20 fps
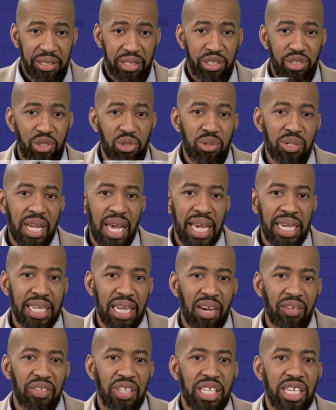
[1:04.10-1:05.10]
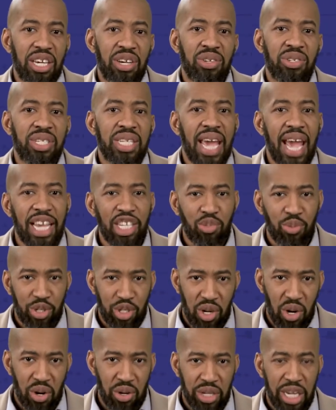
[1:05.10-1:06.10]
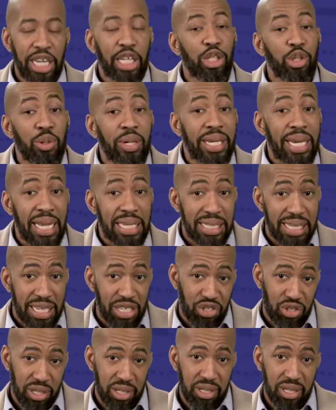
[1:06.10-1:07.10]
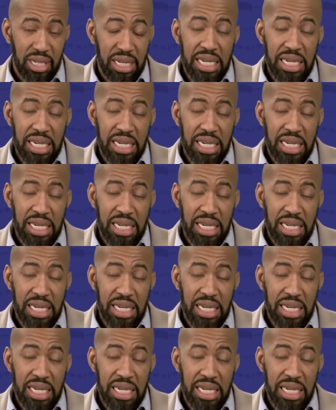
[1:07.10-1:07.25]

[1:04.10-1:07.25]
the due date of the year's tax return, including extensions.